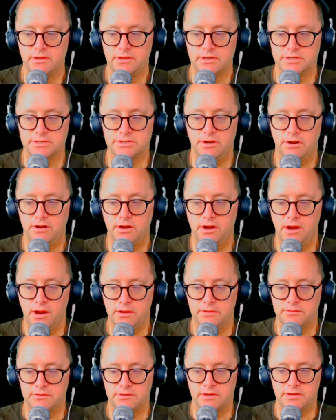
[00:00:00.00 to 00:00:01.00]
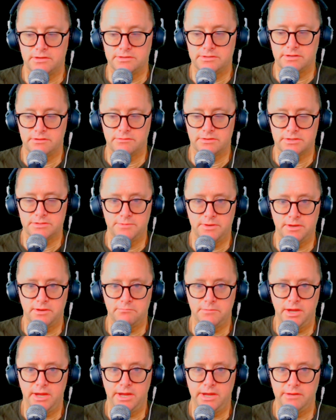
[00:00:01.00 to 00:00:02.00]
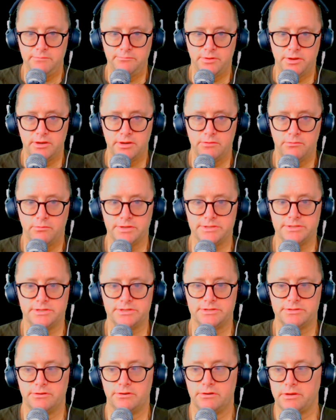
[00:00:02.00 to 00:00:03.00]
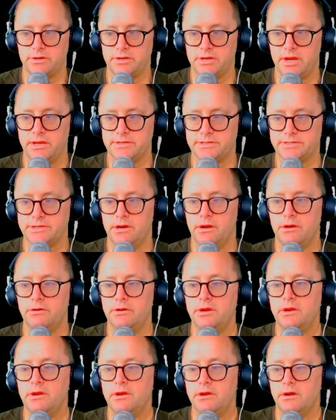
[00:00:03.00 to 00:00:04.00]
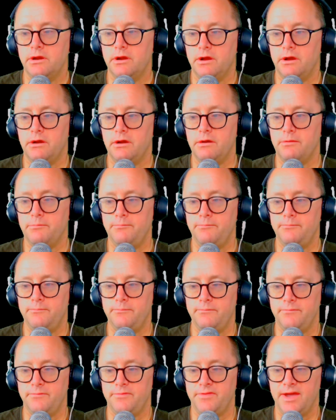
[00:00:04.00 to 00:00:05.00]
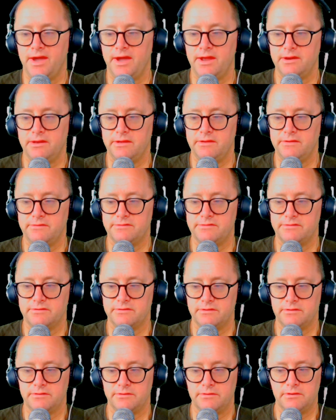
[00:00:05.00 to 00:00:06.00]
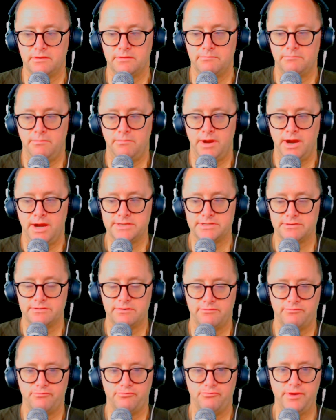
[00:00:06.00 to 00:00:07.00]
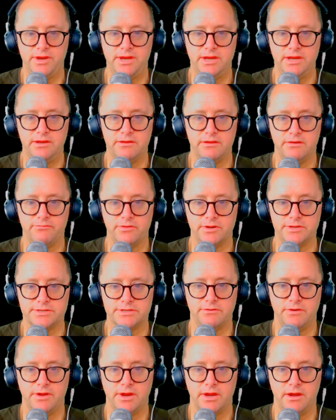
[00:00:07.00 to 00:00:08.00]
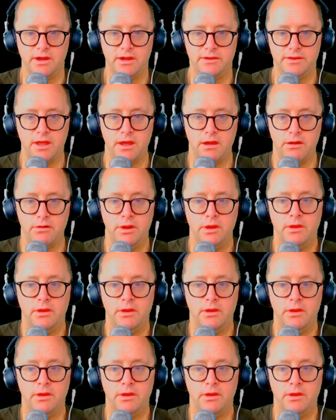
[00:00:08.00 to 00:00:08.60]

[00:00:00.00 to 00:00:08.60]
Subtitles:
talk that a deal was being made, but it wasn't certain yet. So that is my sort of read of what's going on now.